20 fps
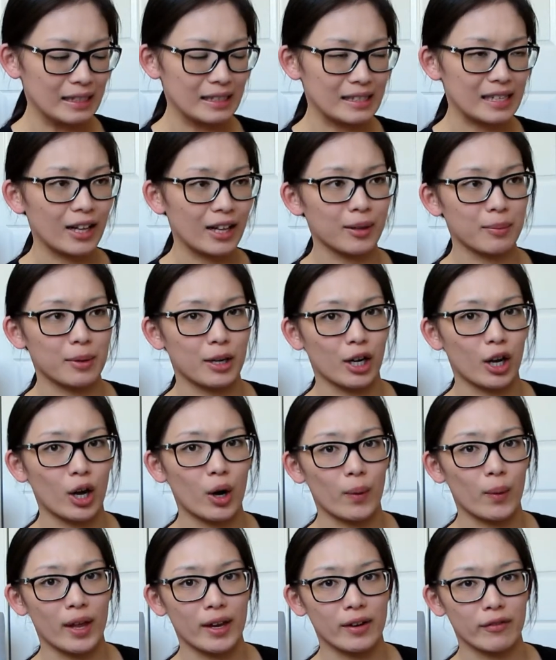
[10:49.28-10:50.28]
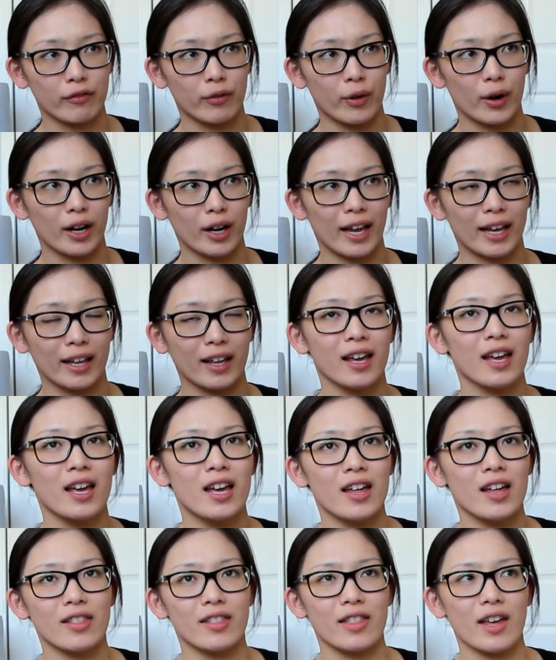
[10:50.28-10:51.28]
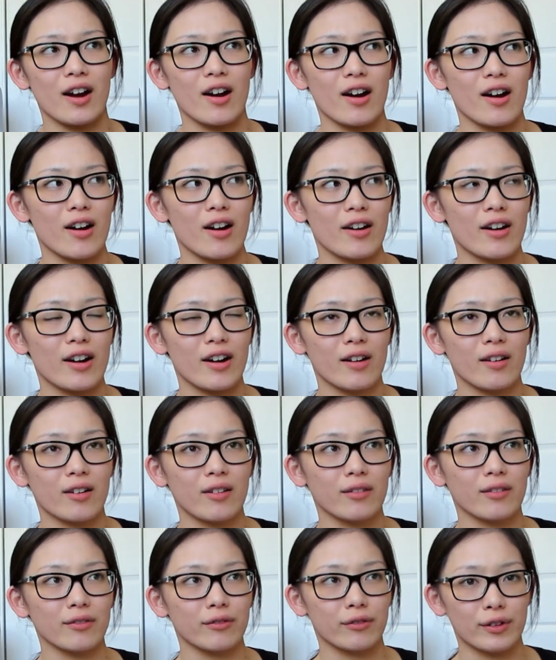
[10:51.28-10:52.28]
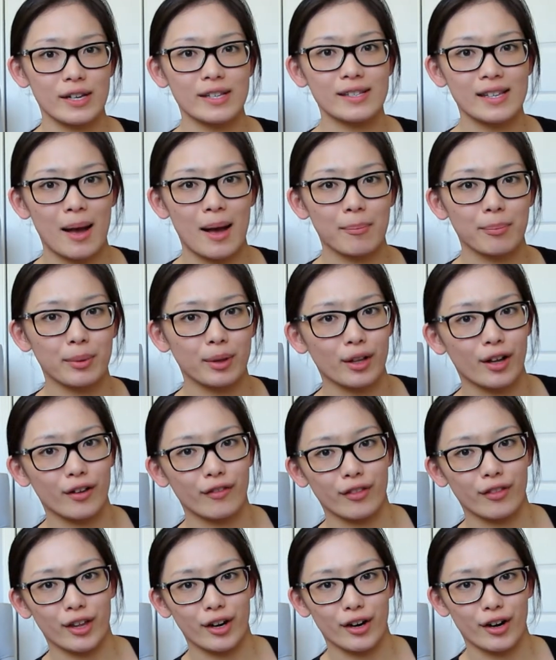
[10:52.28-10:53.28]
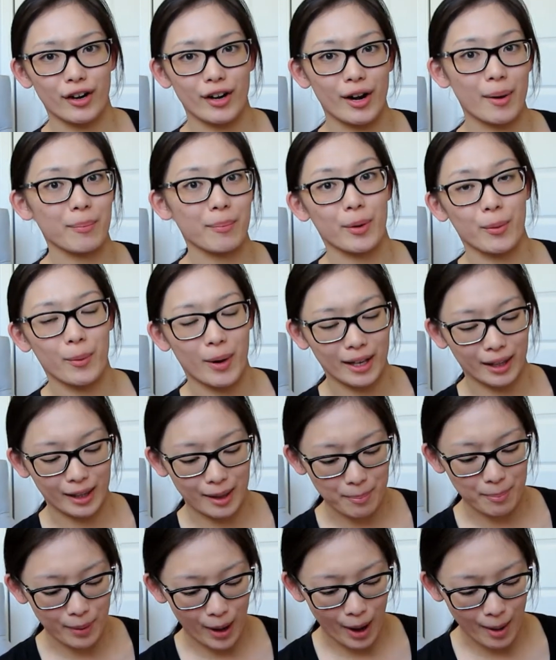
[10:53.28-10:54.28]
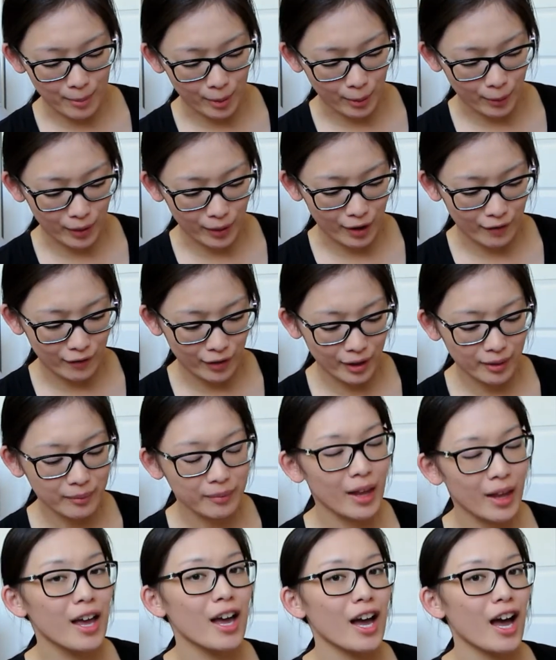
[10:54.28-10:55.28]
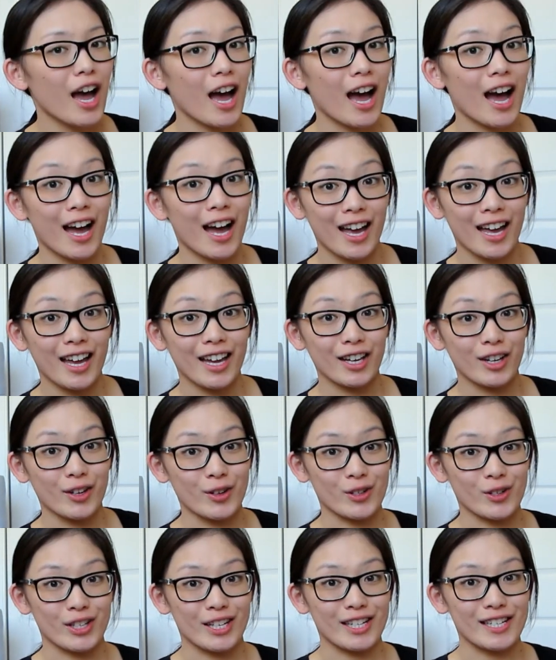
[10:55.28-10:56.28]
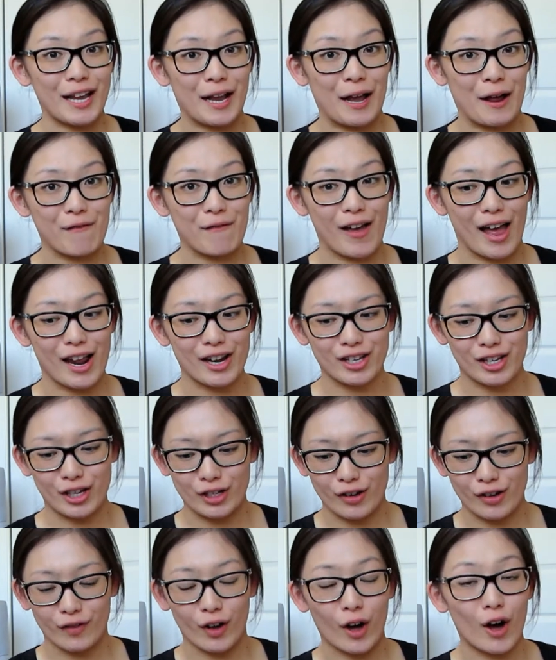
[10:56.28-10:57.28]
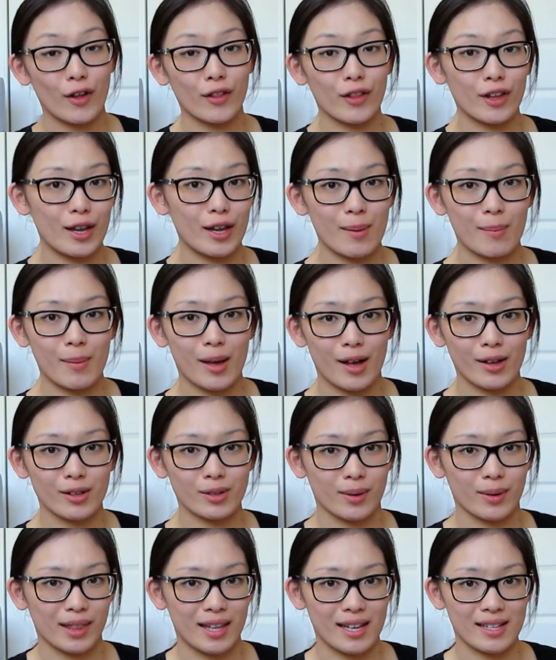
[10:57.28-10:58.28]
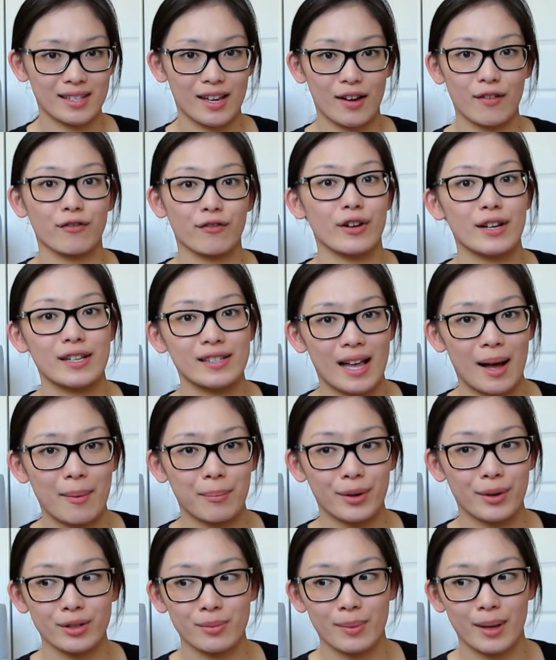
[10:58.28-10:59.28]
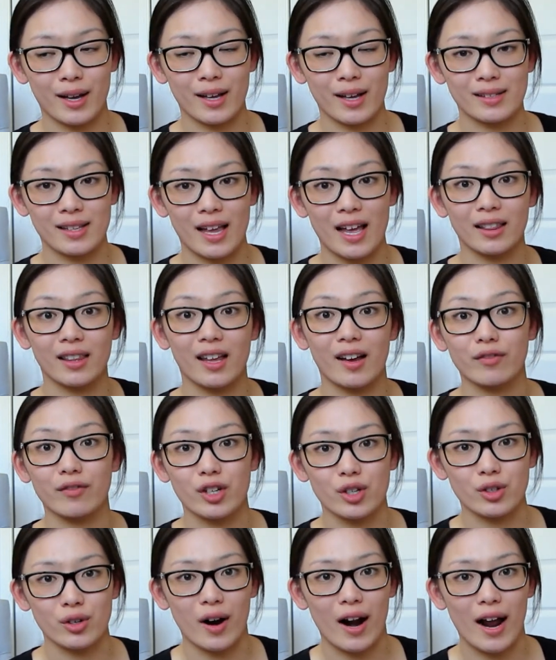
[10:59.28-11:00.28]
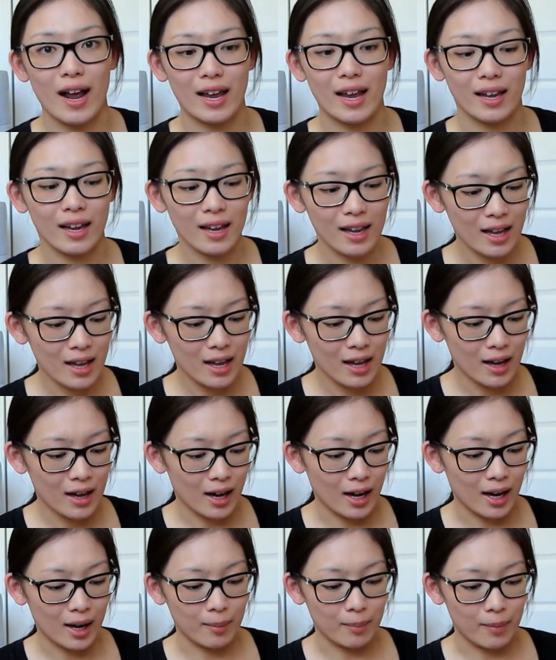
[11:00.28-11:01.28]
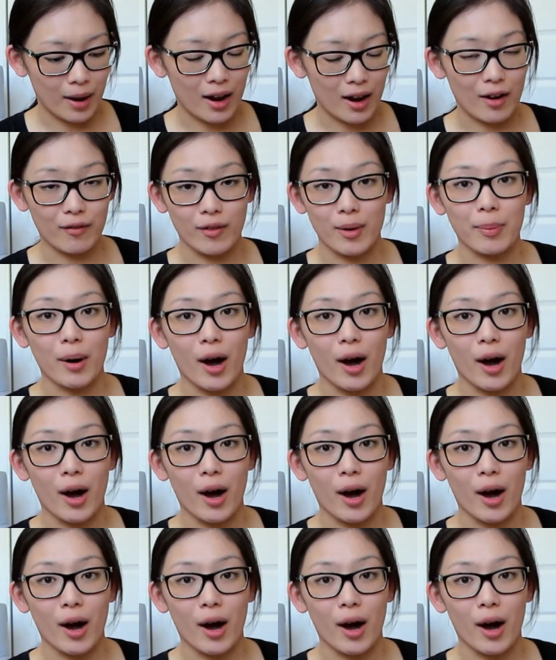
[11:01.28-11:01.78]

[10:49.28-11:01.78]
telling me to go in for like their free sample of their number one lip balm or whatever. I usually take advantage of all the emails when they say free samples because I love to try um, every